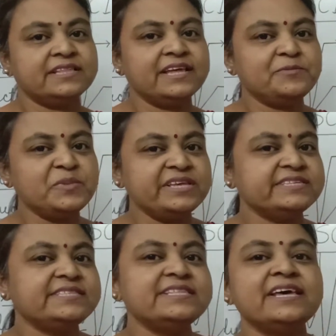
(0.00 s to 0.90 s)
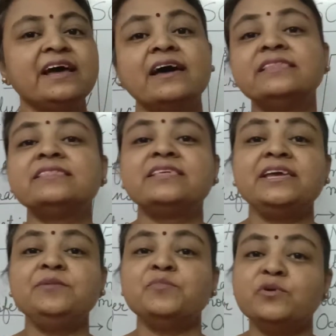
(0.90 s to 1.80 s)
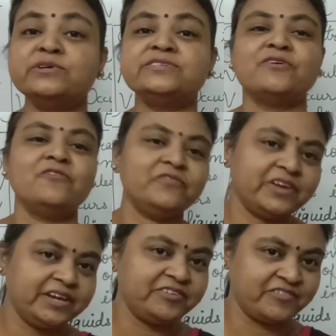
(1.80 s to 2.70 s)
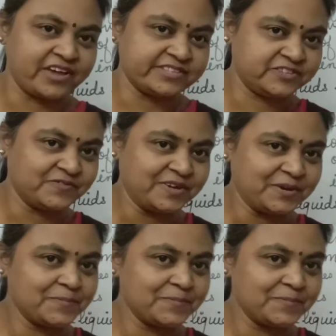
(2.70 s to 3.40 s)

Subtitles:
That means there are three modes of heat transfer: